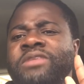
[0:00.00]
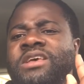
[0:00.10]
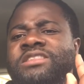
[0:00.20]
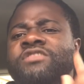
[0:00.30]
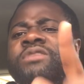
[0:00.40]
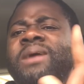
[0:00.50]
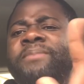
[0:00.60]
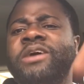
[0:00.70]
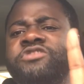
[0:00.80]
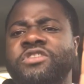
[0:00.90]
Just look up,
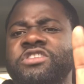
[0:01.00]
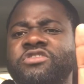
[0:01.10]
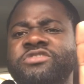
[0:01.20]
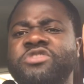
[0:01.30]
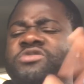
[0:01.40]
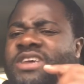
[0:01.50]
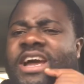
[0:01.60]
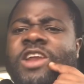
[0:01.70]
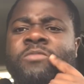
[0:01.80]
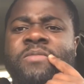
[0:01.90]
I saw this on the news, I
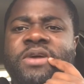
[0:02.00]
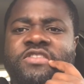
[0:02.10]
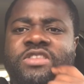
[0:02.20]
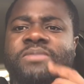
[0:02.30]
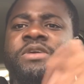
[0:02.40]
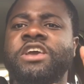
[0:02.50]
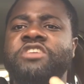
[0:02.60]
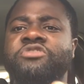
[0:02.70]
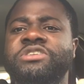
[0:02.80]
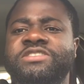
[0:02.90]
can't remember his name.
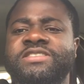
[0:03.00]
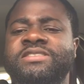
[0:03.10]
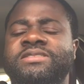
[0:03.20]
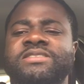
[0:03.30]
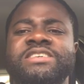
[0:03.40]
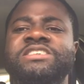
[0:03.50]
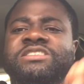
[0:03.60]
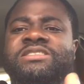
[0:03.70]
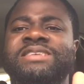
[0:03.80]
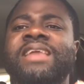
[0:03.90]
He's on his 60s.
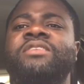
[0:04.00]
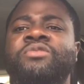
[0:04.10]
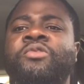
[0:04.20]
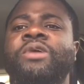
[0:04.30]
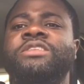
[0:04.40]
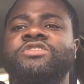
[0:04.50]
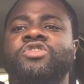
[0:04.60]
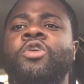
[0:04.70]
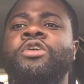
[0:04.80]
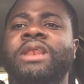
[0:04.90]
He's started to create his
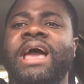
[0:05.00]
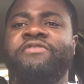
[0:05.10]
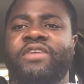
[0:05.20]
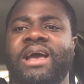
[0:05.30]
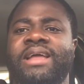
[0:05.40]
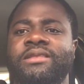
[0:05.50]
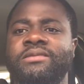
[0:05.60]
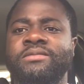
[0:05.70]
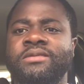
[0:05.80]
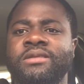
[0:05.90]
own lifeguard.
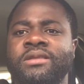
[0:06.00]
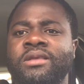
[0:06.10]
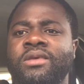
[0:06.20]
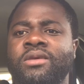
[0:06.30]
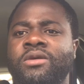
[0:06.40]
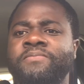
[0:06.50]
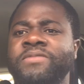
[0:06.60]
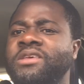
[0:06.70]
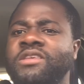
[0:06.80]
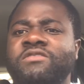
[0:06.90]
You know,
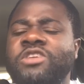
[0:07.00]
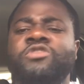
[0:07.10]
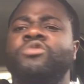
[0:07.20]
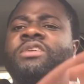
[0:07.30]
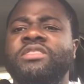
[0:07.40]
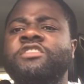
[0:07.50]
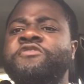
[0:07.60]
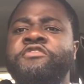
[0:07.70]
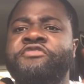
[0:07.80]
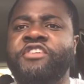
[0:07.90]
he's doing this
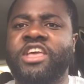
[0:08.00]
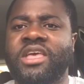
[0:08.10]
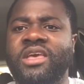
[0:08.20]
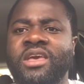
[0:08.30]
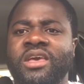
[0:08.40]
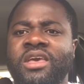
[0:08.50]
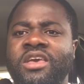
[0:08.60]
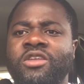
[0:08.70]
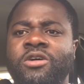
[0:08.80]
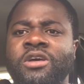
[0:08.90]
for free.
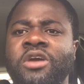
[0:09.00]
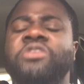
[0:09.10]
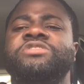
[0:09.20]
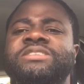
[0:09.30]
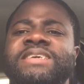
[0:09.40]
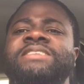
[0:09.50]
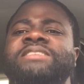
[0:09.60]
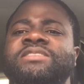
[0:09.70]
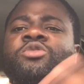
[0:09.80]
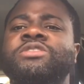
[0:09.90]
You know, because he's
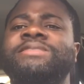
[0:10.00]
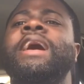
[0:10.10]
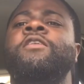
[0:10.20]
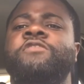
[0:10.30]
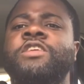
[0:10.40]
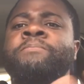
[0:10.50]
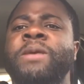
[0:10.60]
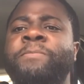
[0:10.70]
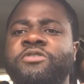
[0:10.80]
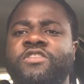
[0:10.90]
just got tired of seeing people